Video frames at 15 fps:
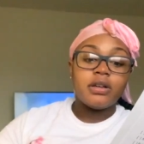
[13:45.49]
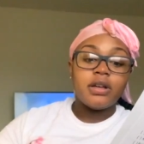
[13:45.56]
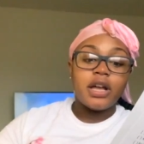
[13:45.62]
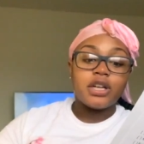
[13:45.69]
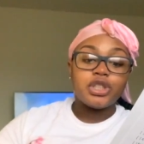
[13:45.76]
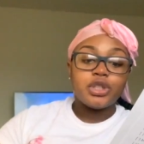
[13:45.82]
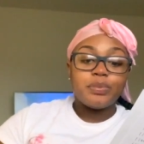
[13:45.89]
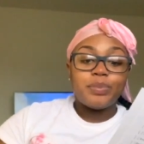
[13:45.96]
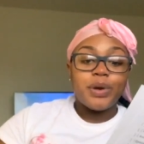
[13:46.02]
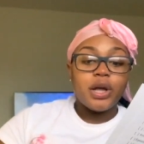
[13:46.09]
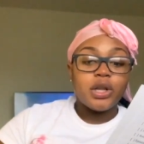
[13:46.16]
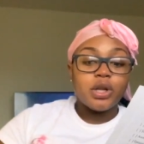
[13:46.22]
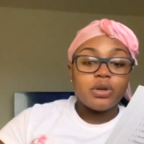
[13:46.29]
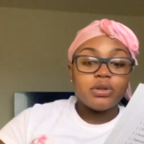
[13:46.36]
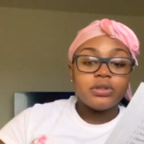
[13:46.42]
extra
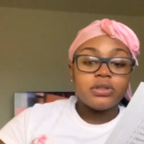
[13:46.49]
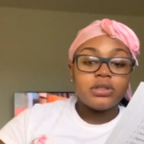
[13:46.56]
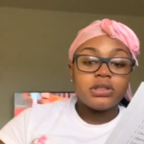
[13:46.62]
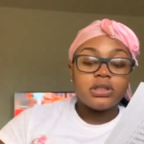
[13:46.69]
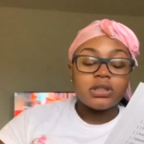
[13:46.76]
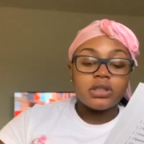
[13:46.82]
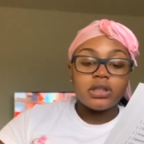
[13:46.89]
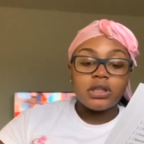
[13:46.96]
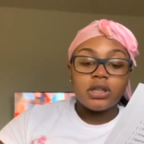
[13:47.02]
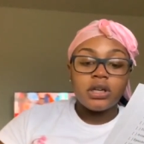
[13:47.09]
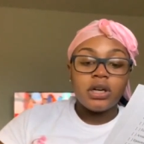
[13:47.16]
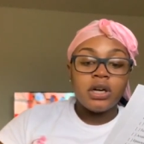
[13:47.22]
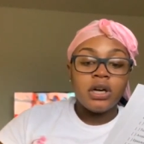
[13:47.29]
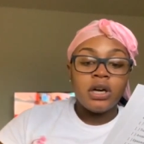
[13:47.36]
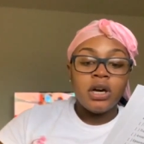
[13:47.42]
pillows
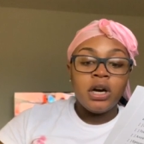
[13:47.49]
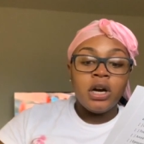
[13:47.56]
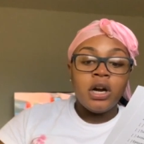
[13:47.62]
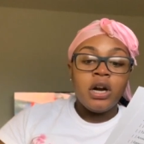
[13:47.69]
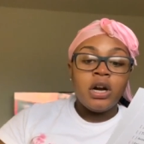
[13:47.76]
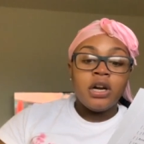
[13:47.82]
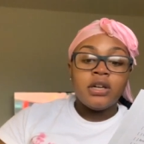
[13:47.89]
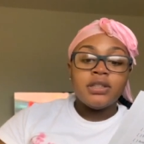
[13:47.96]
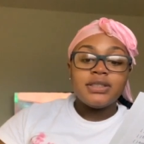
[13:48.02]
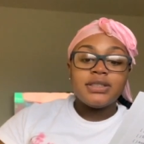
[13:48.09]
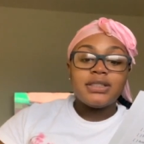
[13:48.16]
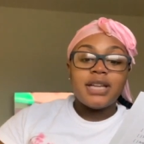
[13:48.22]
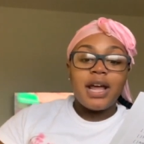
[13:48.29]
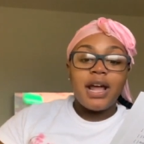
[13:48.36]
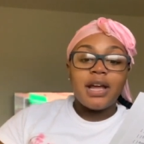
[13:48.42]
or
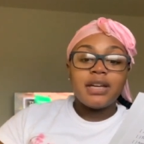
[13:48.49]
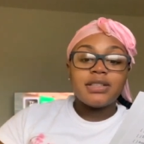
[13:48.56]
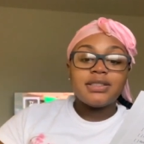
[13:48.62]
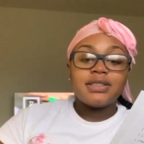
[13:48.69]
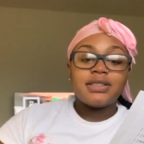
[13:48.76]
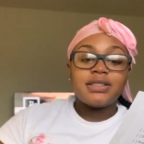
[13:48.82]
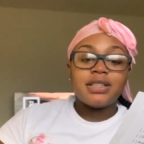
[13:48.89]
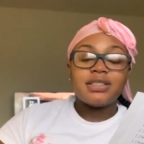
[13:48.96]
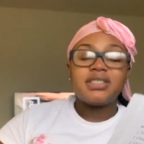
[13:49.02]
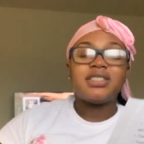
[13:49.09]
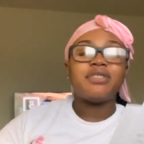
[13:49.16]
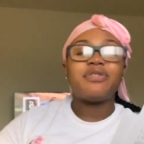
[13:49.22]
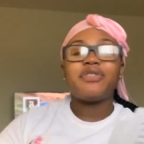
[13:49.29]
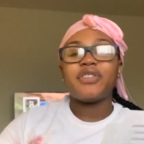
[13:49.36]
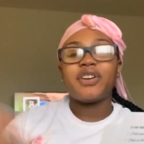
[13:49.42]
snacks. That's
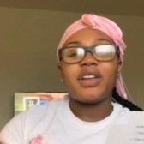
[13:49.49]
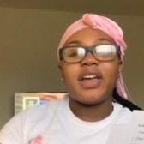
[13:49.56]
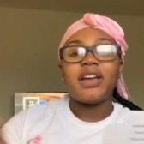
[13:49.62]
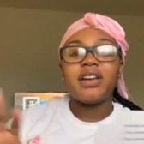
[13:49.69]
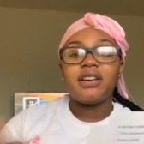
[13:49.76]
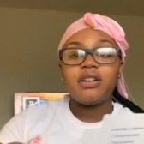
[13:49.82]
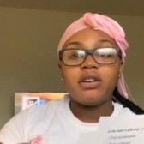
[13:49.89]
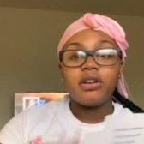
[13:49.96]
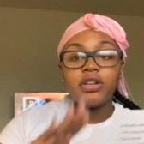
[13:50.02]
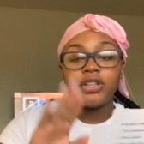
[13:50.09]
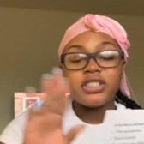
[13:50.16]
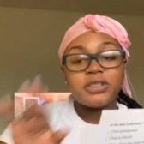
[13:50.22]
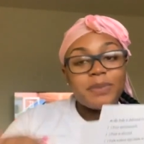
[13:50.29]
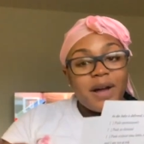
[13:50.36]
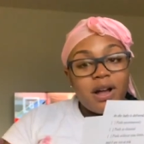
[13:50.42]
stuff for like your
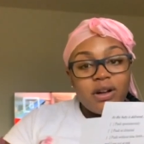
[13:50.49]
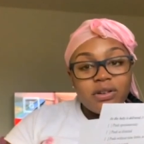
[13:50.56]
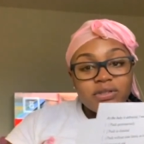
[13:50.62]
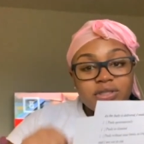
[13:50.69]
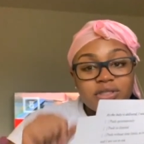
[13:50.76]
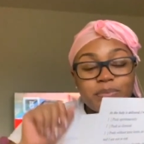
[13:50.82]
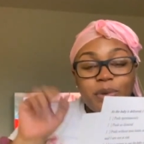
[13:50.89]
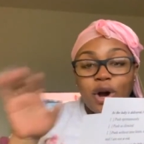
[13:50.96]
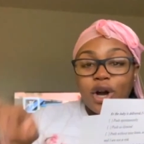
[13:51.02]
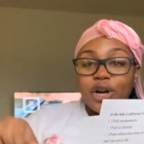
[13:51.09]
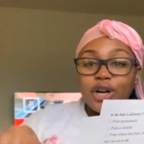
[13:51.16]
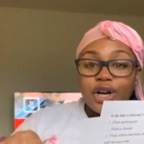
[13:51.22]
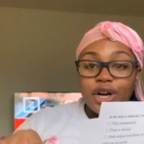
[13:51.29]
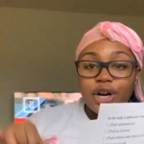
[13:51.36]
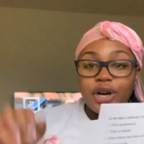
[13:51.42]
spouse,
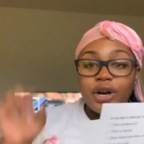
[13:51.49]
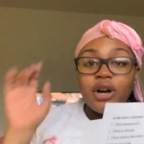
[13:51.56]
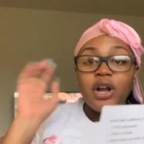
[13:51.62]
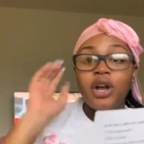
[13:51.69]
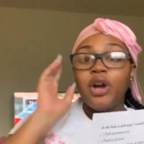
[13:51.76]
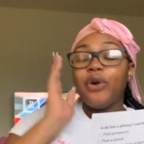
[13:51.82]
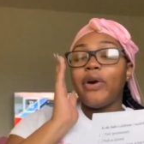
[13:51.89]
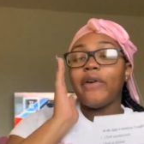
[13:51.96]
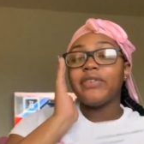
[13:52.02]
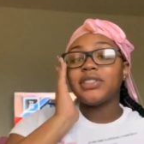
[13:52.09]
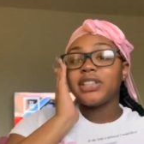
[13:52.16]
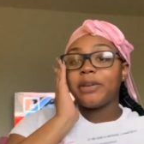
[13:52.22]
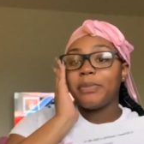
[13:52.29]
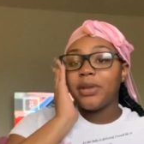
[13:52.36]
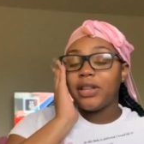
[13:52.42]
partner, whoever's
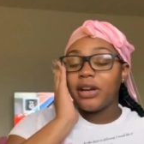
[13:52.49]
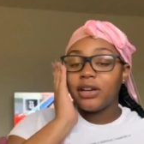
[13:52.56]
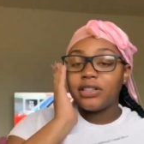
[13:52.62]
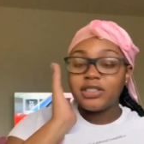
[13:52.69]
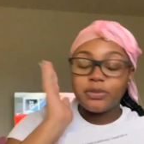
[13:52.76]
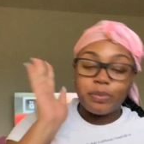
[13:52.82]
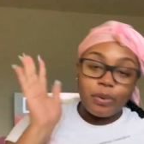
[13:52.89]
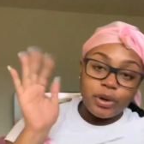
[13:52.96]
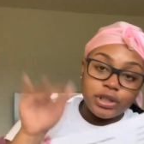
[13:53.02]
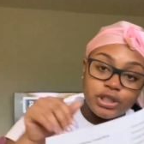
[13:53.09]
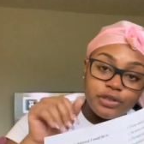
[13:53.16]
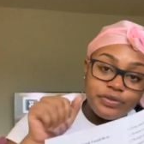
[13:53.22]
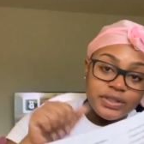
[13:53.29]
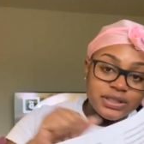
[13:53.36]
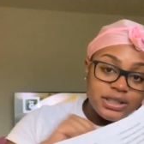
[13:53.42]
going to be there to support
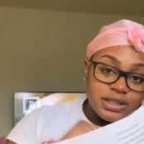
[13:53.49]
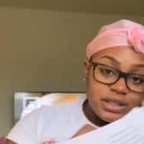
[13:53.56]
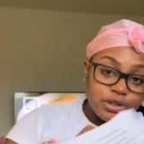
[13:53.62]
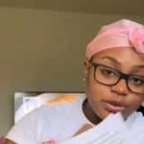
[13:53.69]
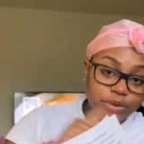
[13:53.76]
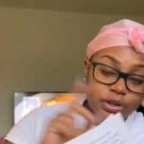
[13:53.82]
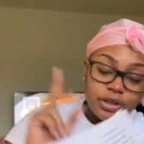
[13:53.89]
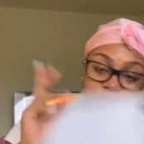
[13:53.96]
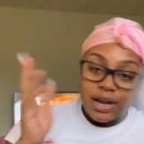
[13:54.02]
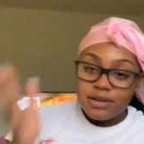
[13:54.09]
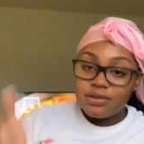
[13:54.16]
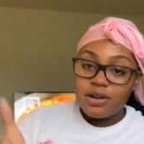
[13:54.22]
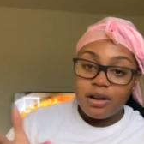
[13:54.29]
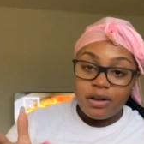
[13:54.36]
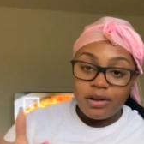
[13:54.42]
you physically during that
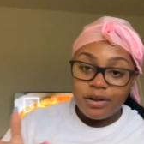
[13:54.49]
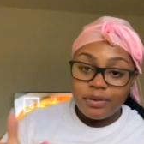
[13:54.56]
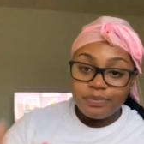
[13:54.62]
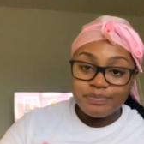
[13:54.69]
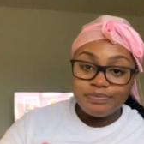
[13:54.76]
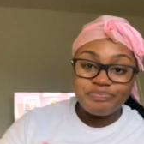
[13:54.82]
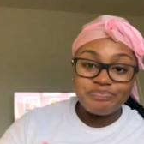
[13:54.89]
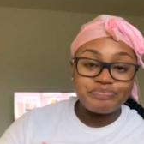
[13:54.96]
time.